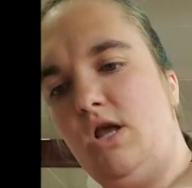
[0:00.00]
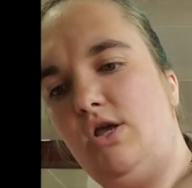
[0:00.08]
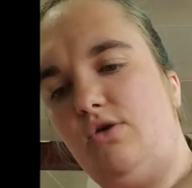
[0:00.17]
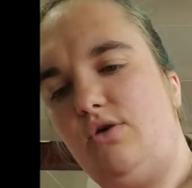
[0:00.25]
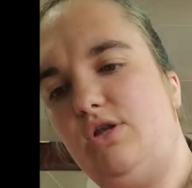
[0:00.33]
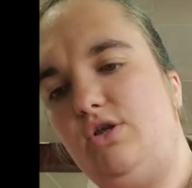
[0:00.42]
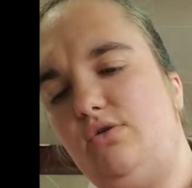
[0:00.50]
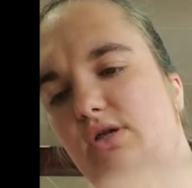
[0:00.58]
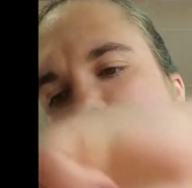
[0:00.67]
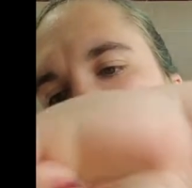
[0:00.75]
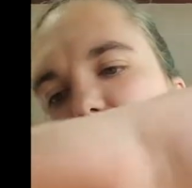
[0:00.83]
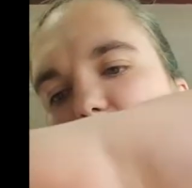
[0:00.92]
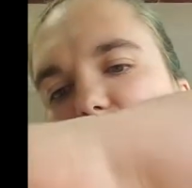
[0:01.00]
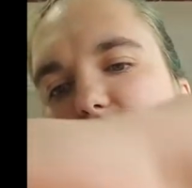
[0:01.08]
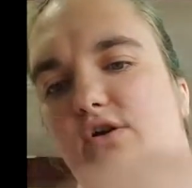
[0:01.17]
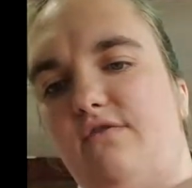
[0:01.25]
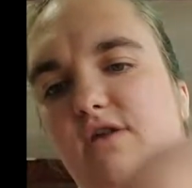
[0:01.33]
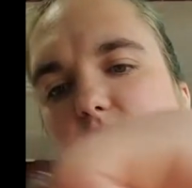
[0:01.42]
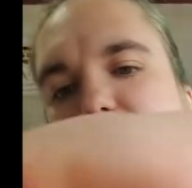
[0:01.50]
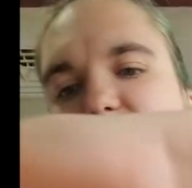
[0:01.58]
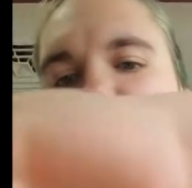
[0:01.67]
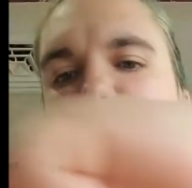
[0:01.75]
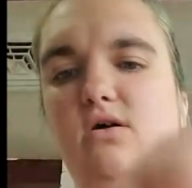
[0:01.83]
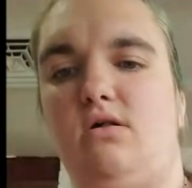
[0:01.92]
You can do this on the stovetop
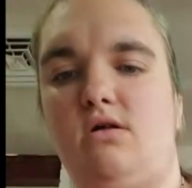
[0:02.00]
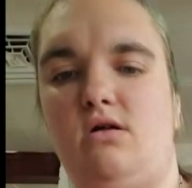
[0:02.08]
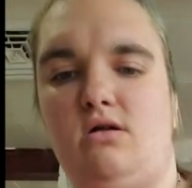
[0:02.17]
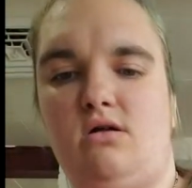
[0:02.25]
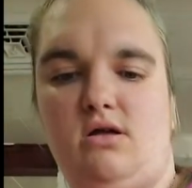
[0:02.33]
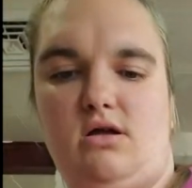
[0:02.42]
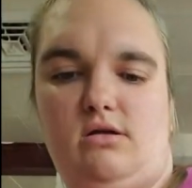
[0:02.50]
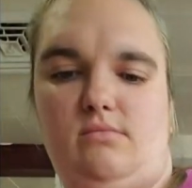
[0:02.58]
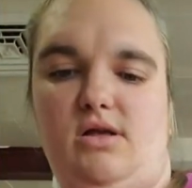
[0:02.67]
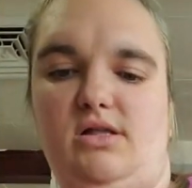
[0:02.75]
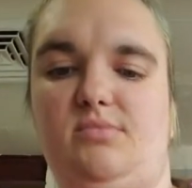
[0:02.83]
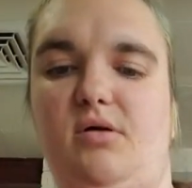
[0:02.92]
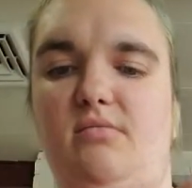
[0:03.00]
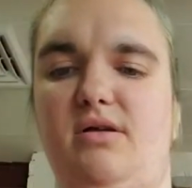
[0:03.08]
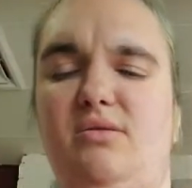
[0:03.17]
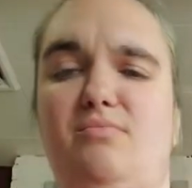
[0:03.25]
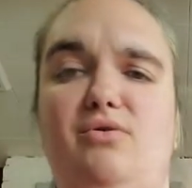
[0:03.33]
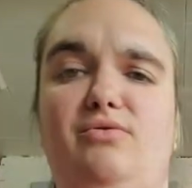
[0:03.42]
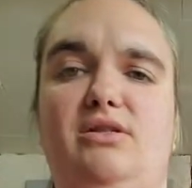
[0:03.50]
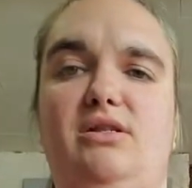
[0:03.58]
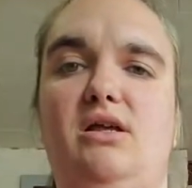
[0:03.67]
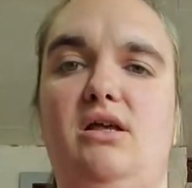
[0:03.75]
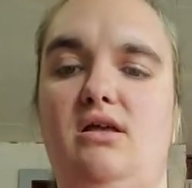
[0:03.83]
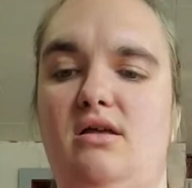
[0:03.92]
as well. It's probably the most
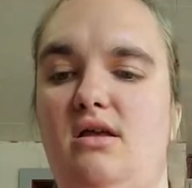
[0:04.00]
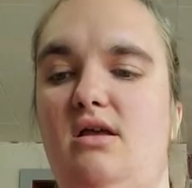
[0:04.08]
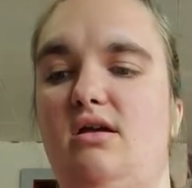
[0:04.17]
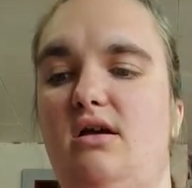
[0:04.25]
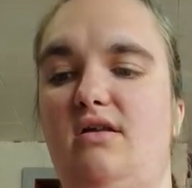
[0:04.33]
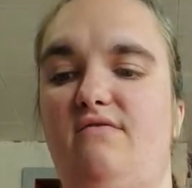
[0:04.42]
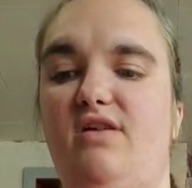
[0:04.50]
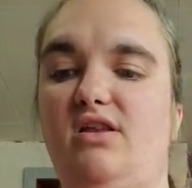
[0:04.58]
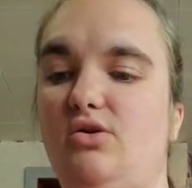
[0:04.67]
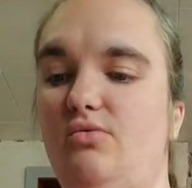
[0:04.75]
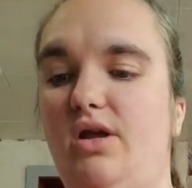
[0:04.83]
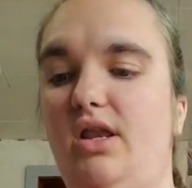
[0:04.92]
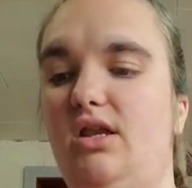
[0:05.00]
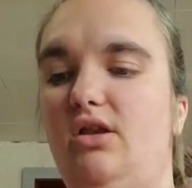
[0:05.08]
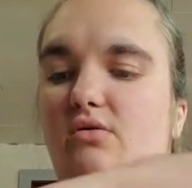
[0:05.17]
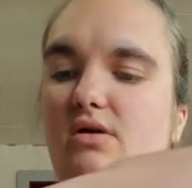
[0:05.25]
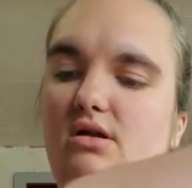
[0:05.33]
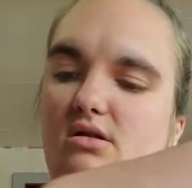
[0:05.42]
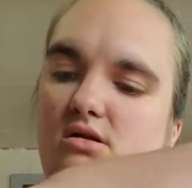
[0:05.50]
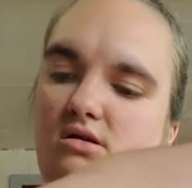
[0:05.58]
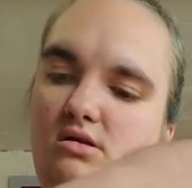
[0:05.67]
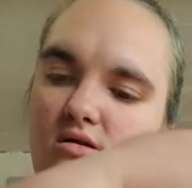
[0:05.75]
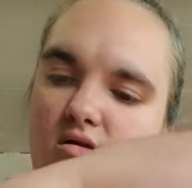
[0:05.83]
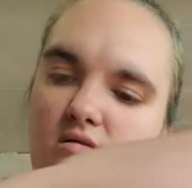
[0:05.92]
convenient way to do it.
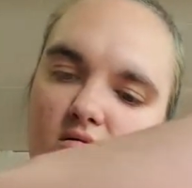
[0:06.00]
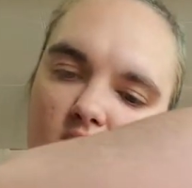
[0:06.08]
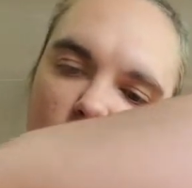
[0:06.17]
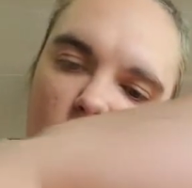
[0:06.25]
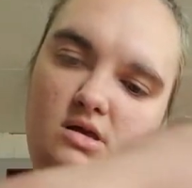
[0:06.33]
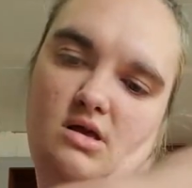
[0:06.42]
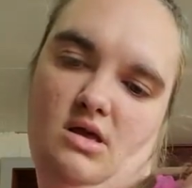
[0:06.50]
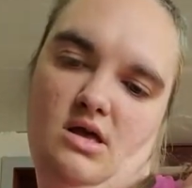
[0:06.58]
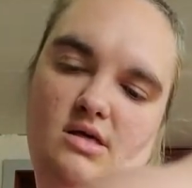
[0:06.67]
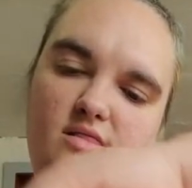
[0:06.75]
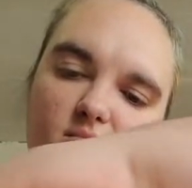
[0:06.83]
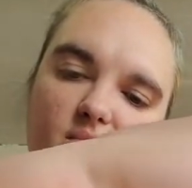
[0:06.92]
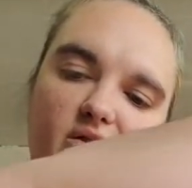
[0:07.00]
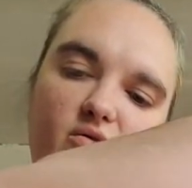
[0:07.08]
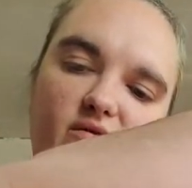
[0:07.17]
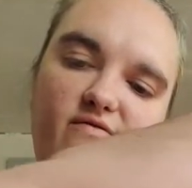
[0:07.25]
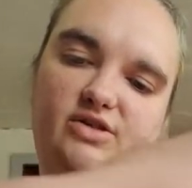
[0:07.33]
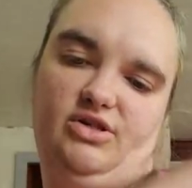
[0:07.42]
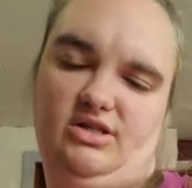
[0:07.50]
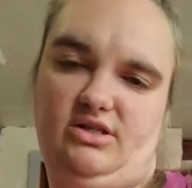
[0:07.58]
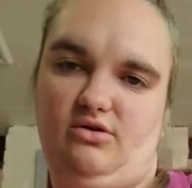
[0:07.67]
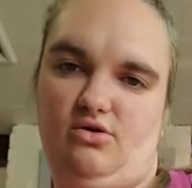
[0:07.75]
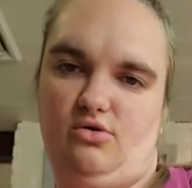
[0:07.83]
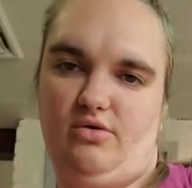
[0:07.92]
The microwave is just a
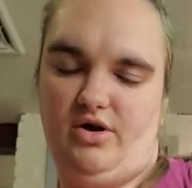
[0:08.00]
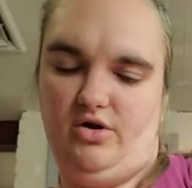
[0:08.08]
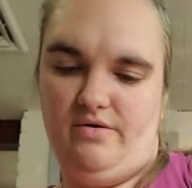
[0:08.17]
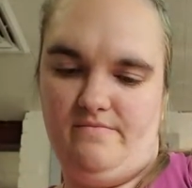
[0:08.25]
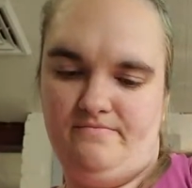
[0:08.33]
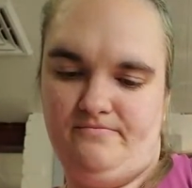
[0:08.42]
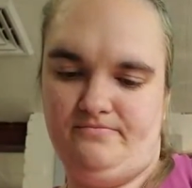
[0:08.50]
little quicker